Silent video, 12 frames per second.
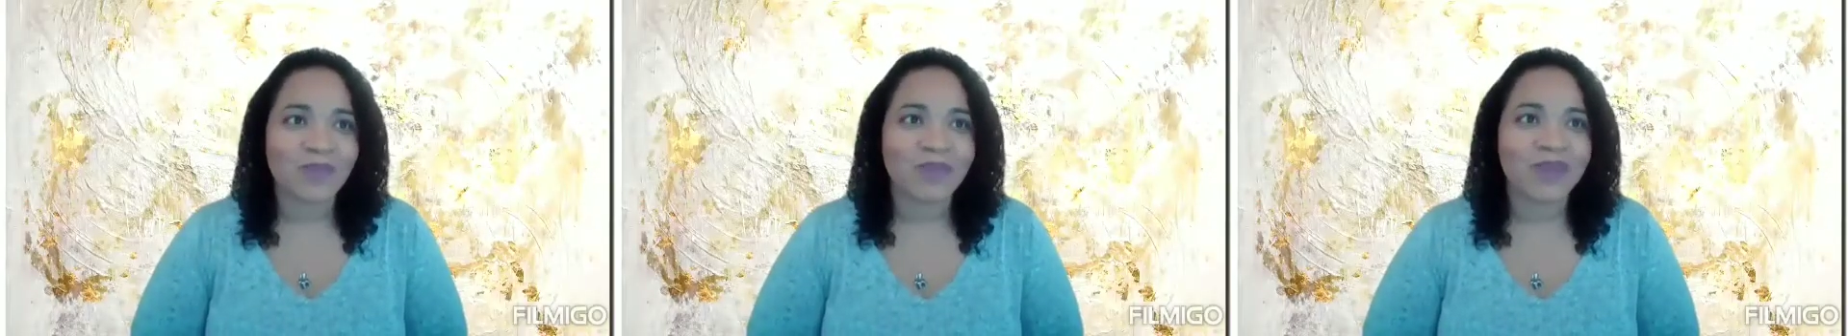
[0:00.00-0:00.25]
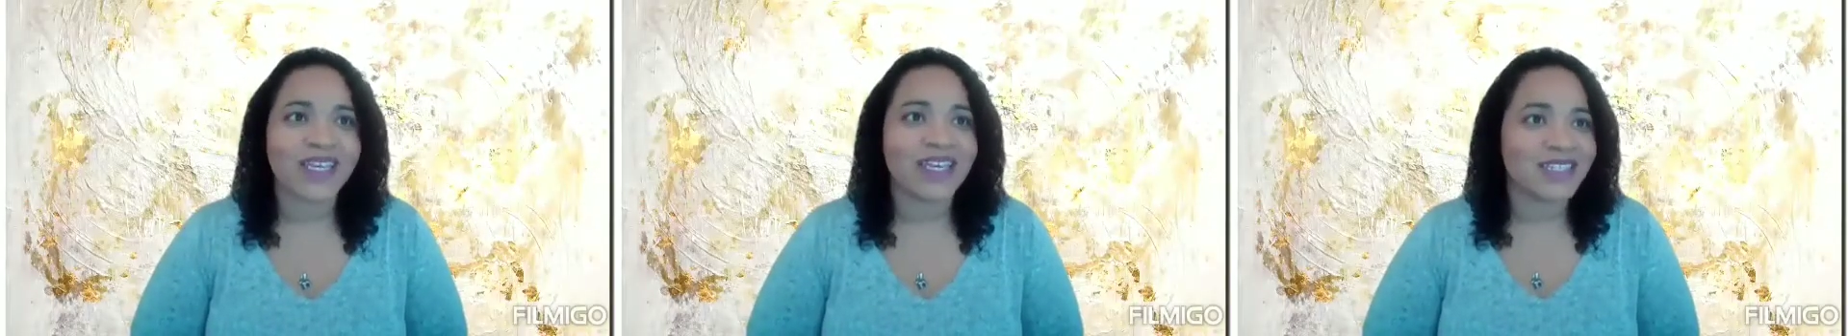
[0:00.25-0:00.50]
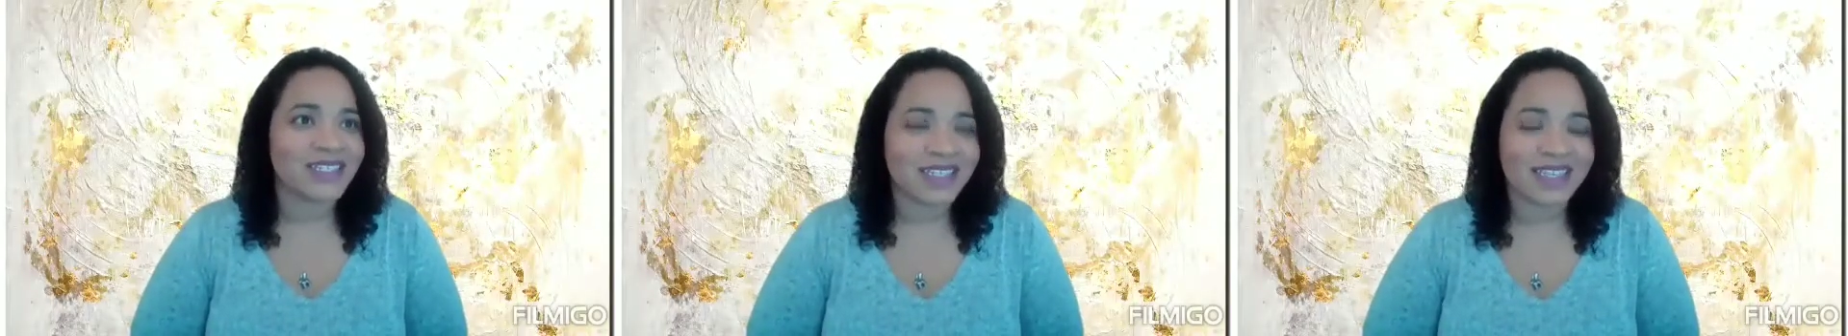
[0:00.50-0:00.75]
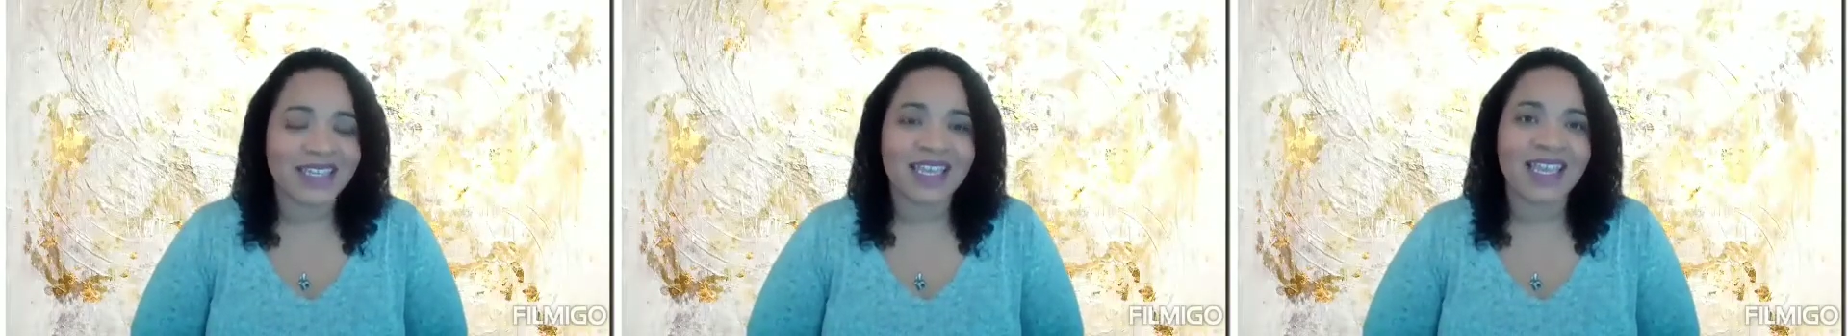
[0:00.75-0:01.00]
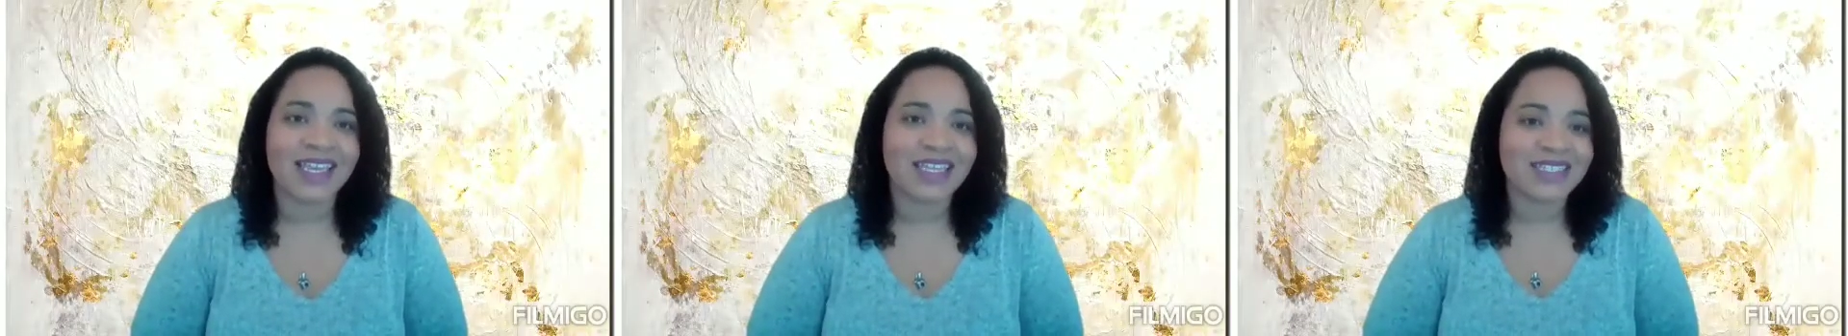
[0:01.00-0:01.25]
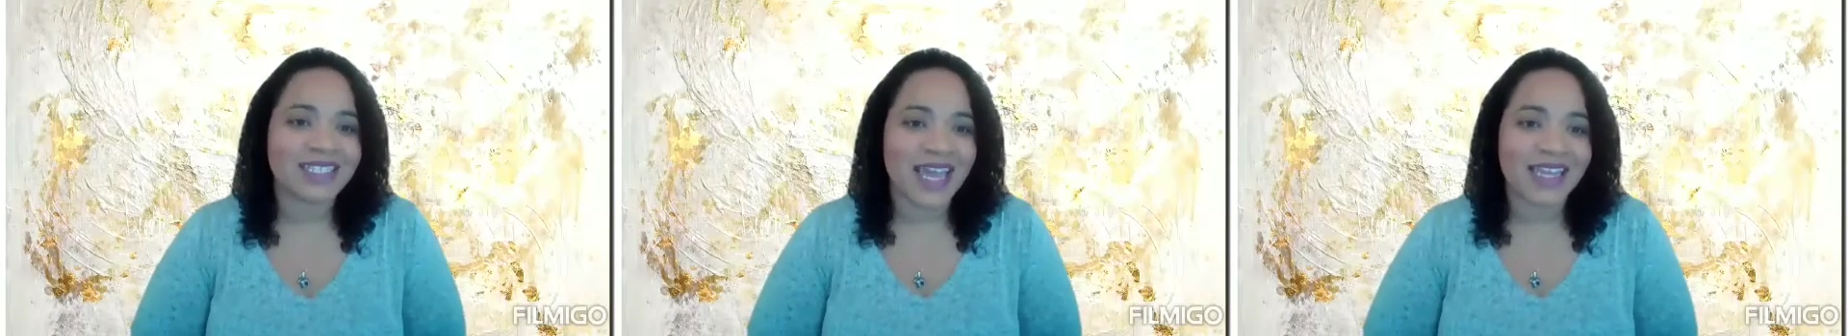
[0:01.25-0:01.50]
Because again,
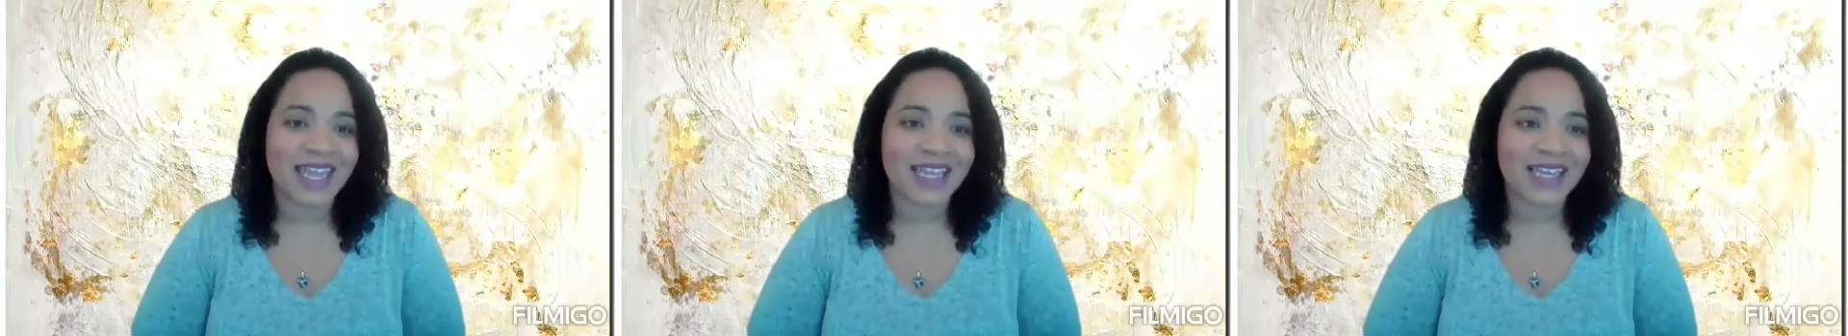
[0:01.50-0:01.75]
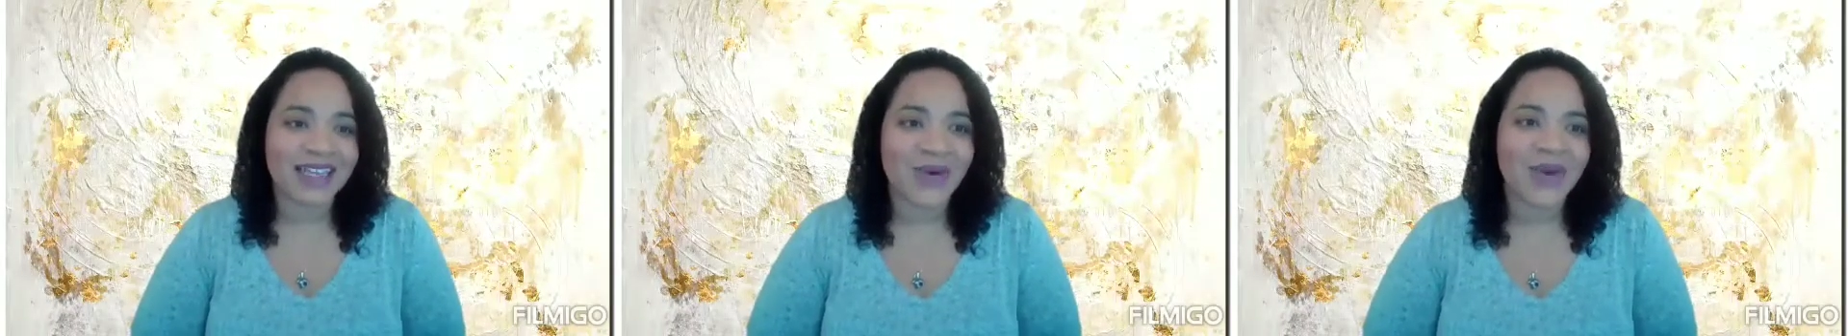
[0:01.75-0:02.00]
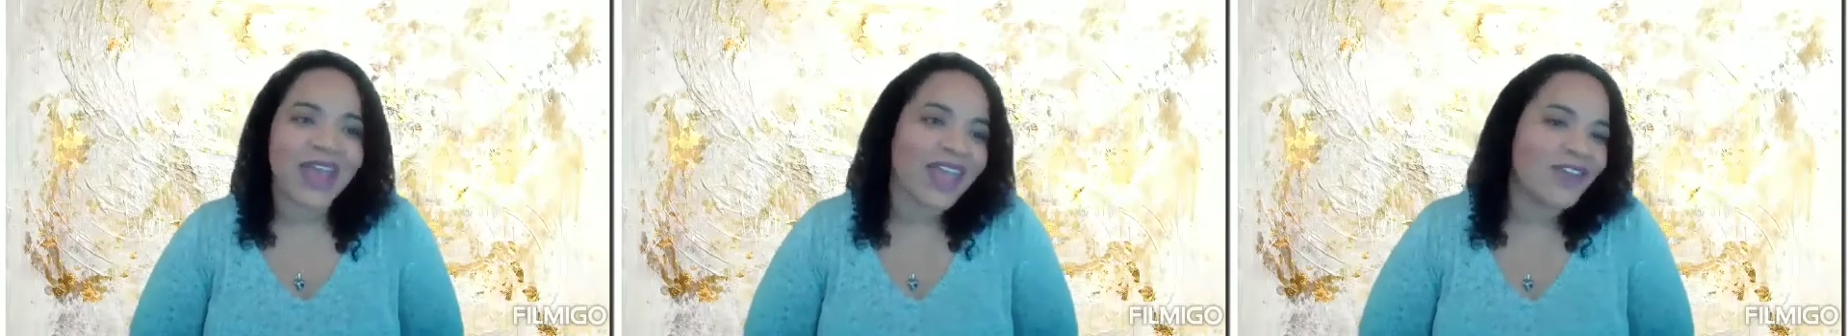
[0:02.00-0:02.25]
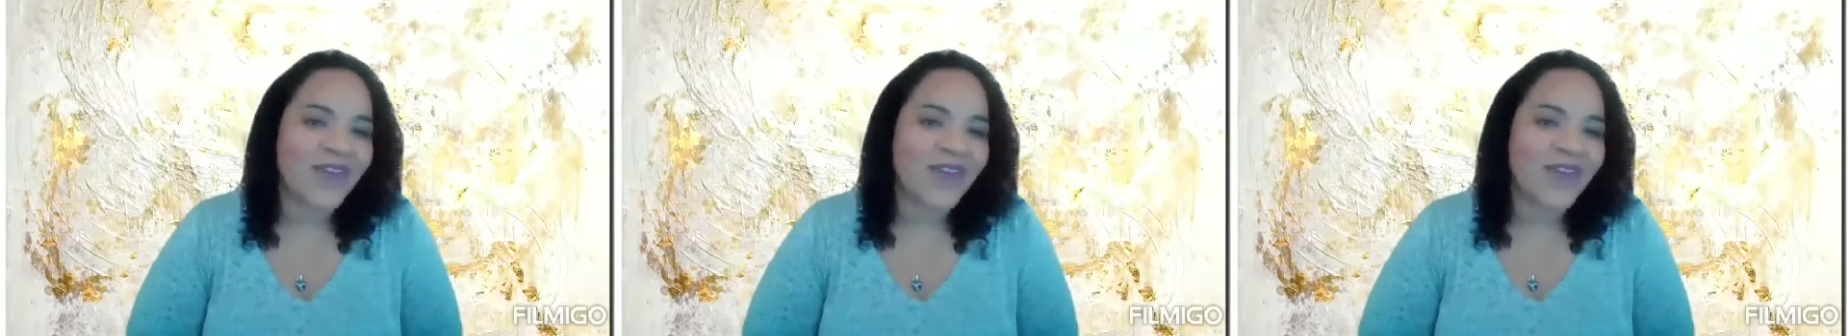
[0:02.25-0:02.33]
it's not like okay,